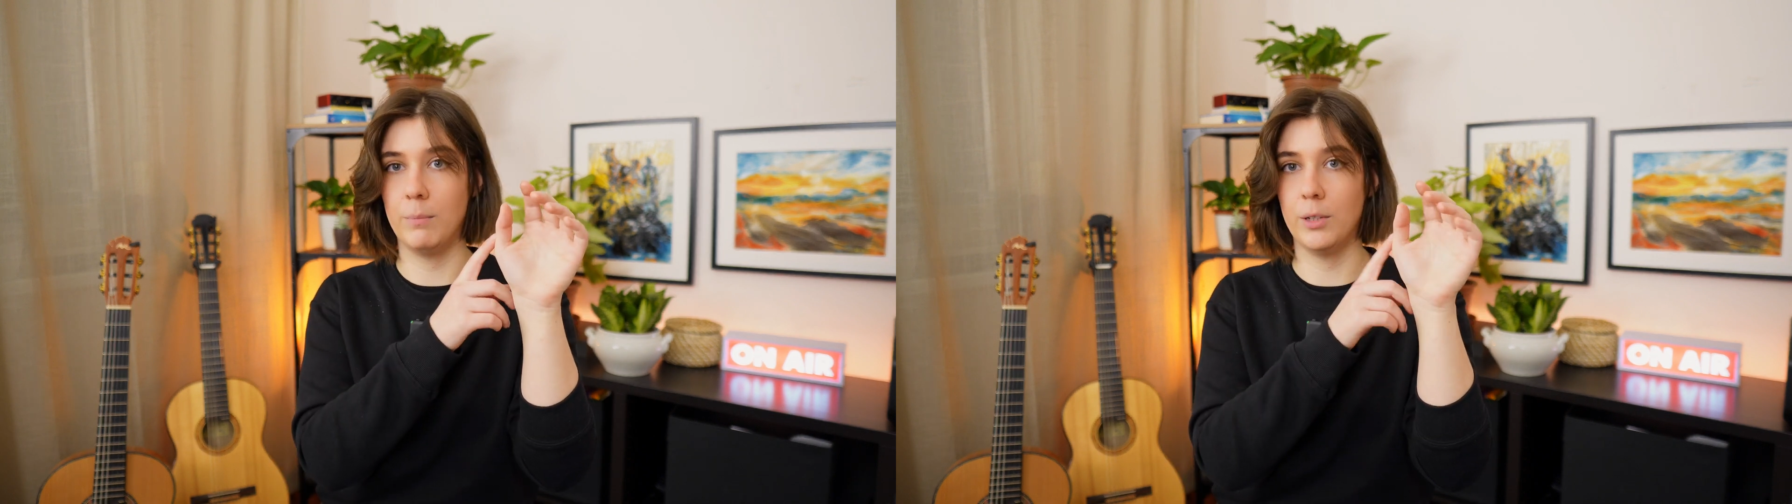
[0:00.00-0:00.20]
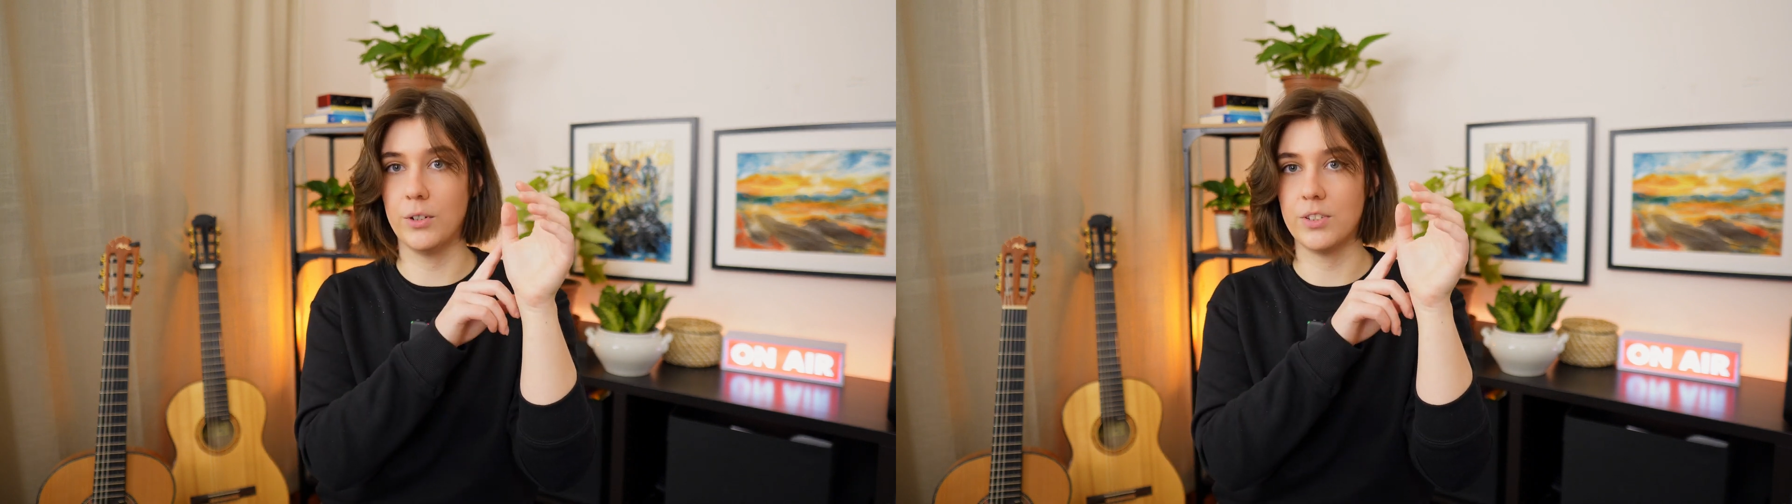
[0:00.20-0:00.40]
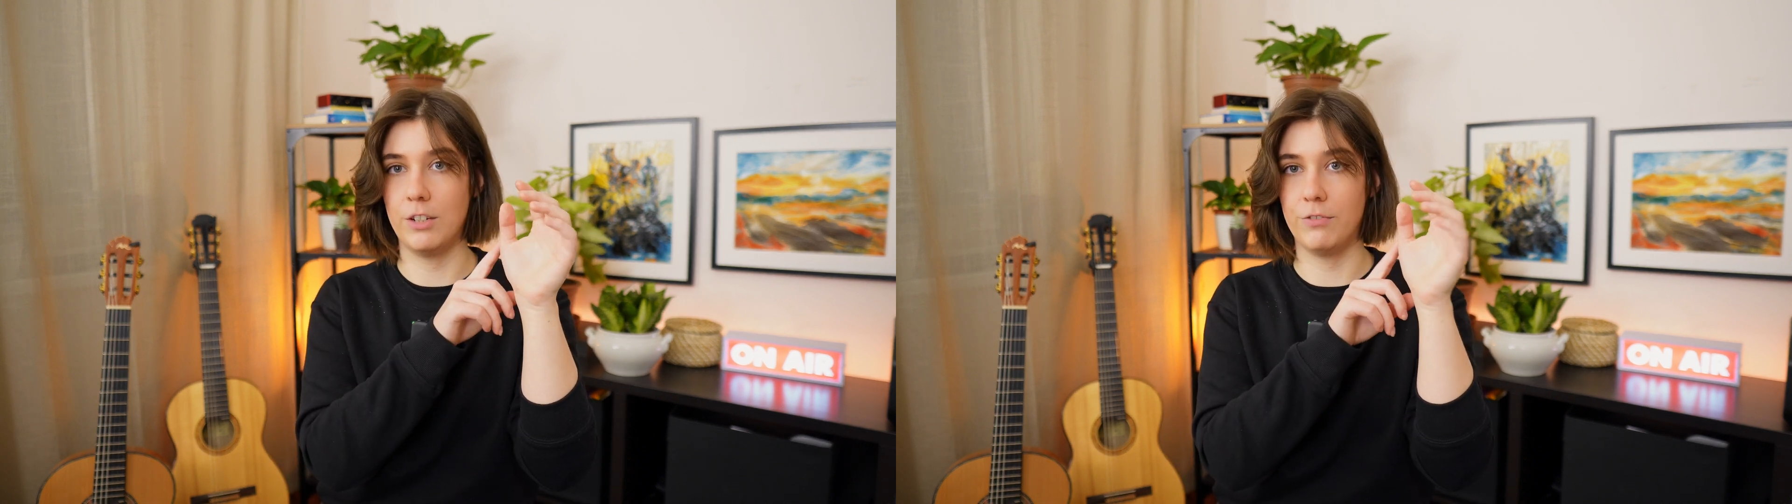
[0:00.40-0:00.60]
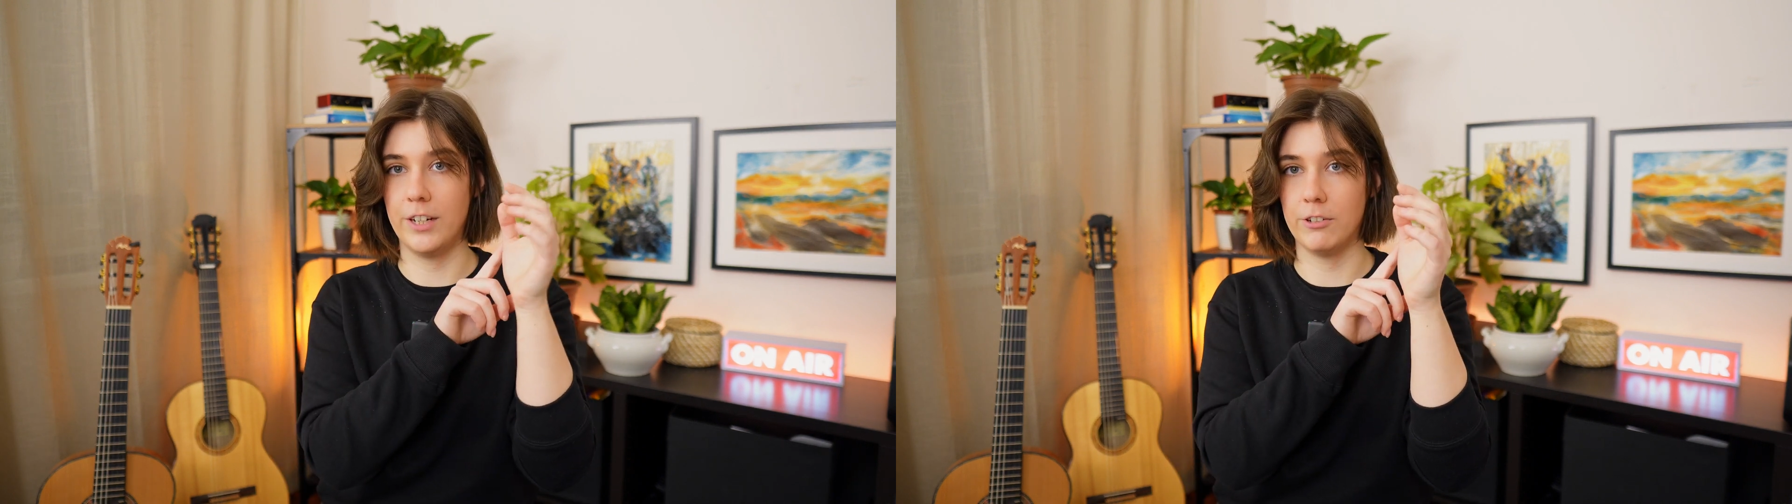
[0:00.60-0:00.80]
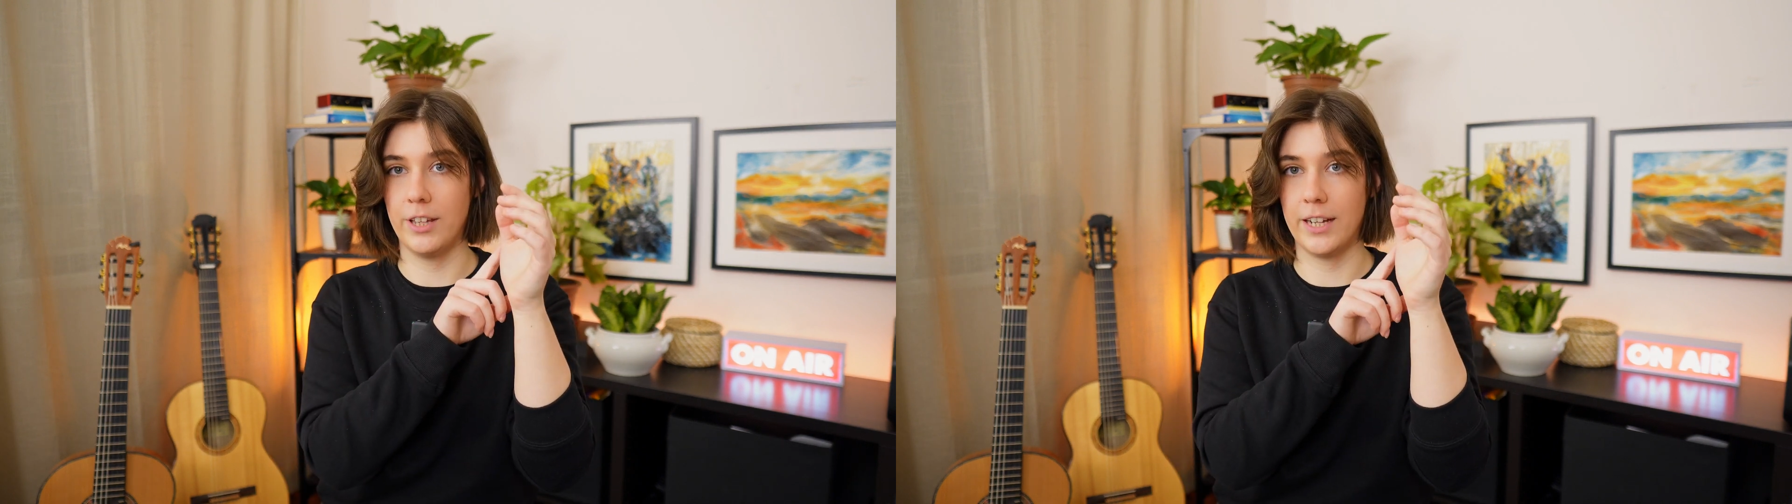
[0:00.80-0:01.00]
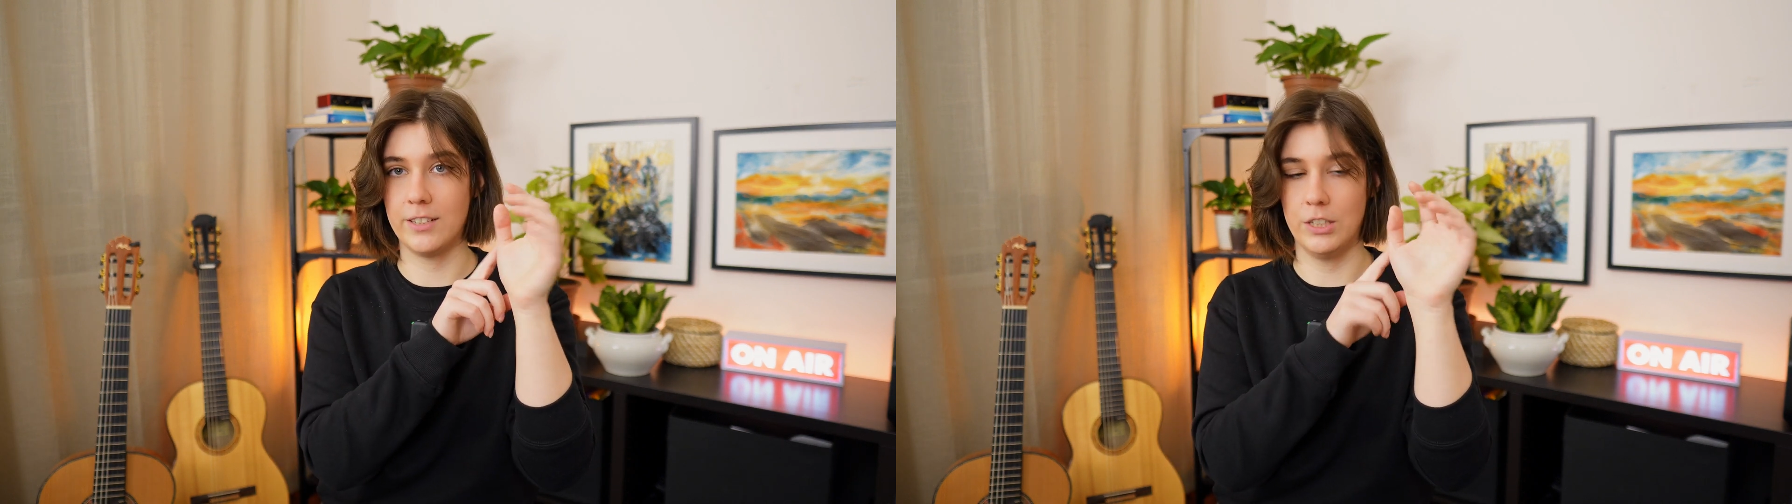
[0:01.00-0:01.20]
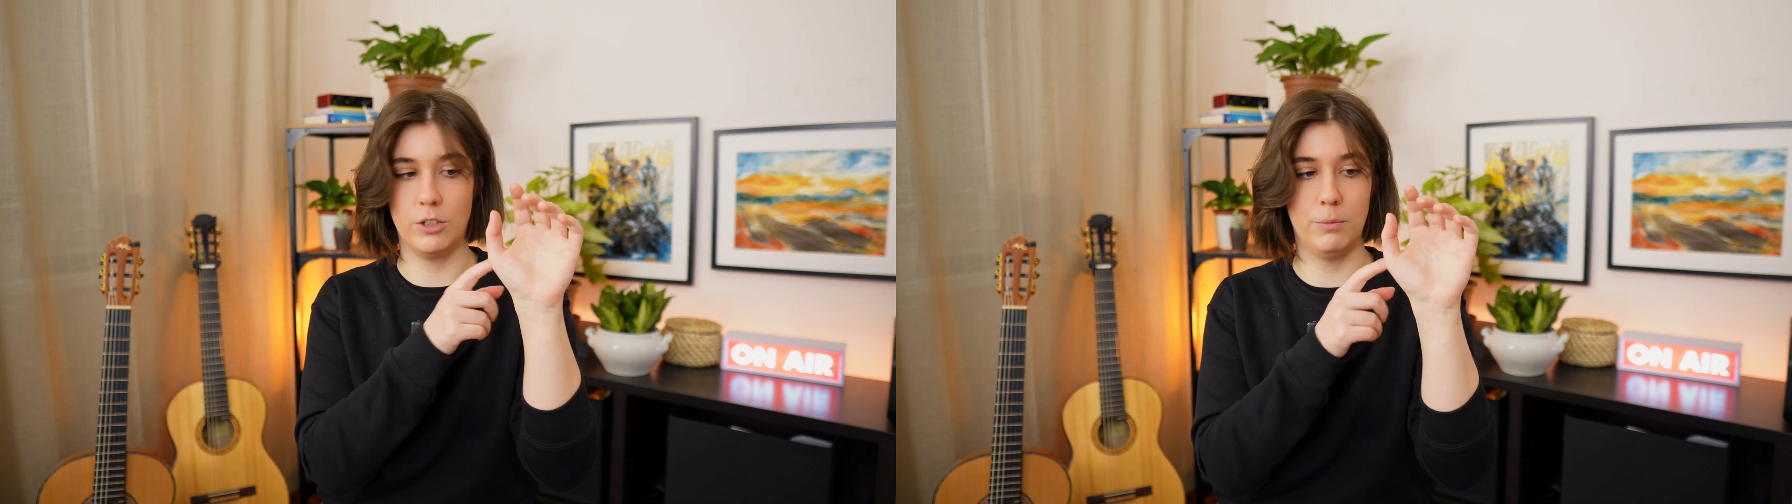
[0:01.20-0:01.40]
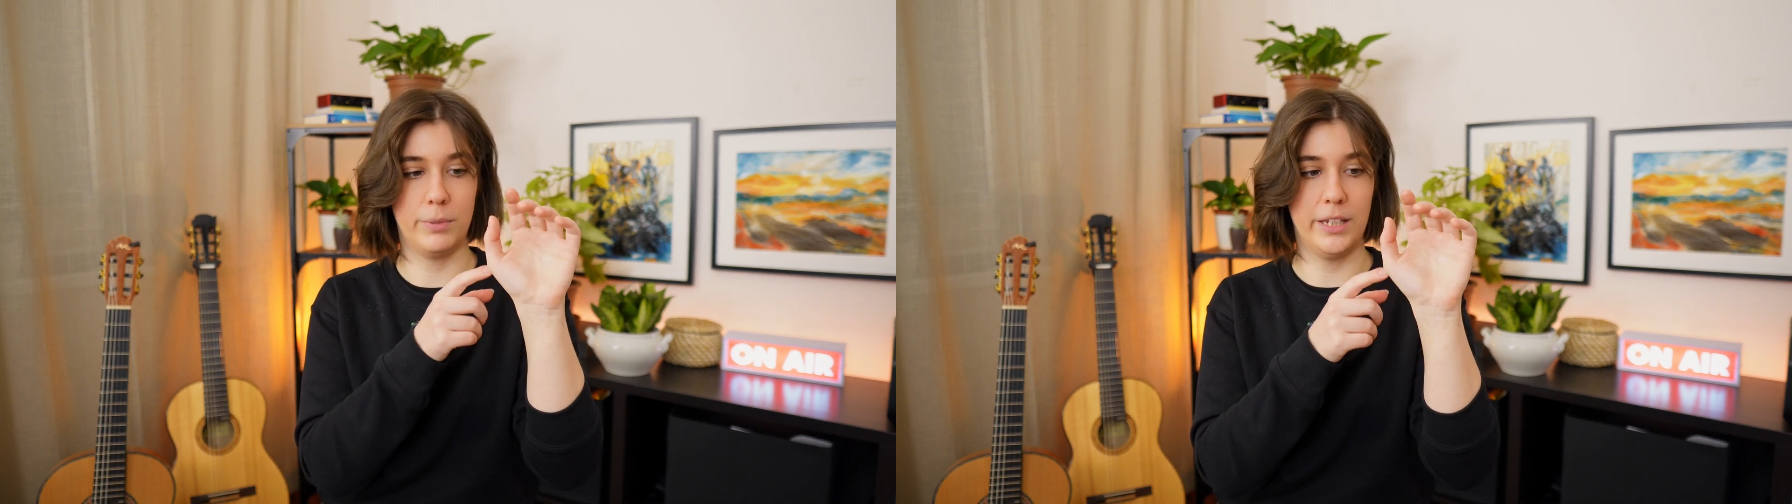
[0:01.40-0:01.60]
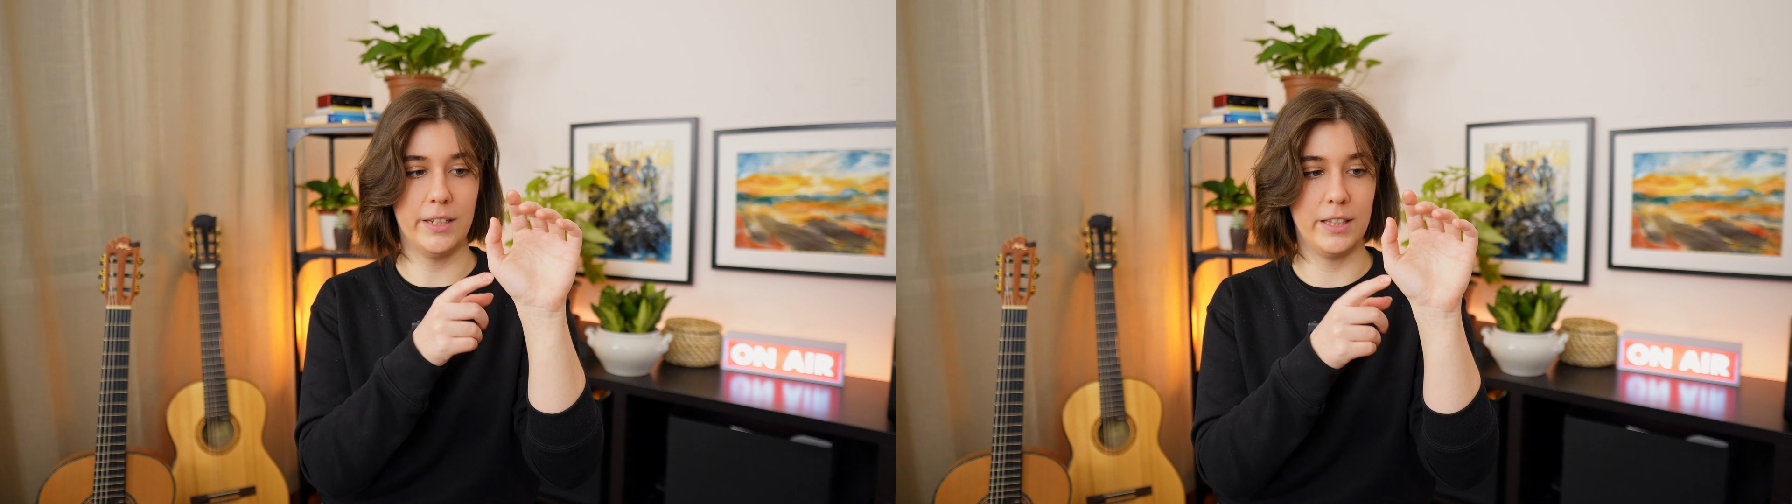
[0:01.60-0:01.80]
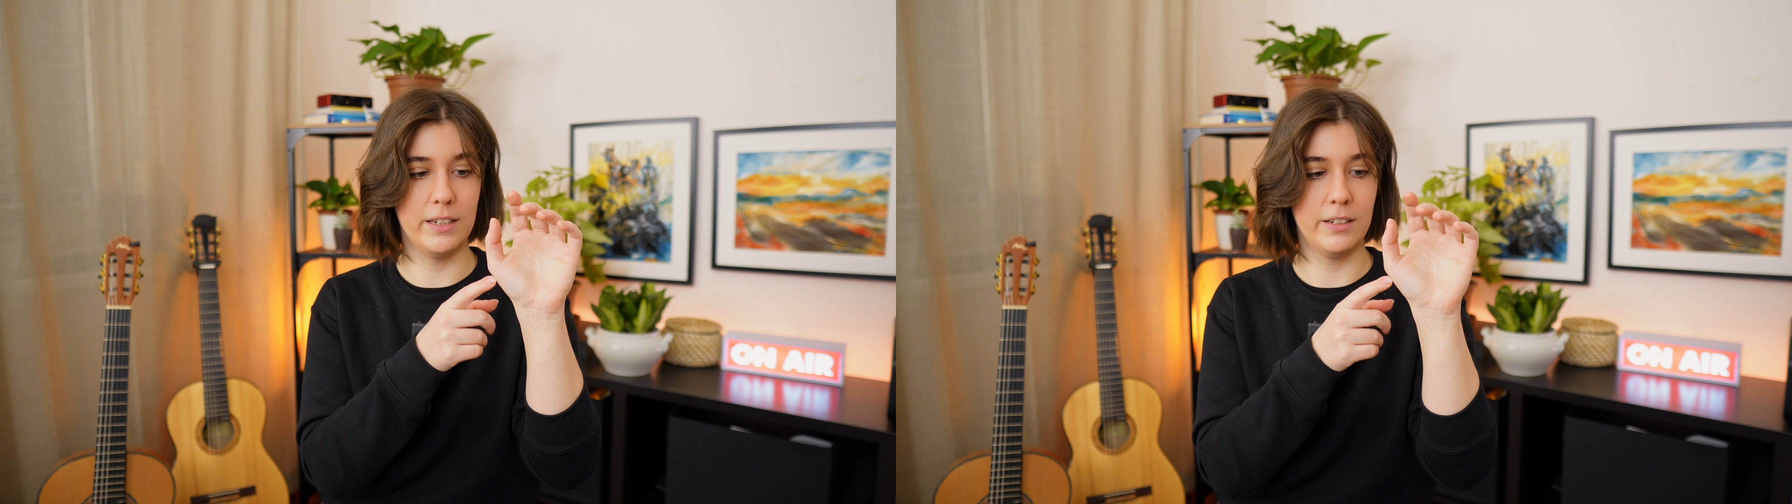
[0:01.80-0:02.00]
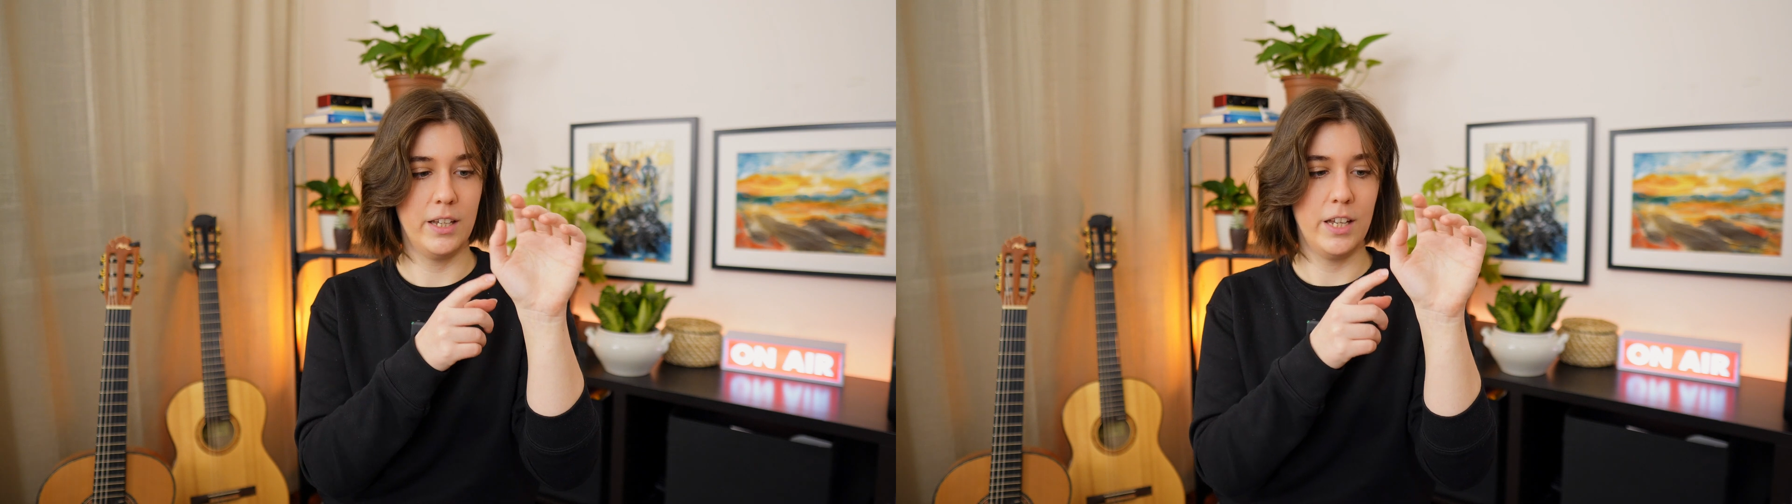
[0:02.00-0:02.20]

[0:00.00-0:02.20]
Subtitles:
looks if I relax it completely.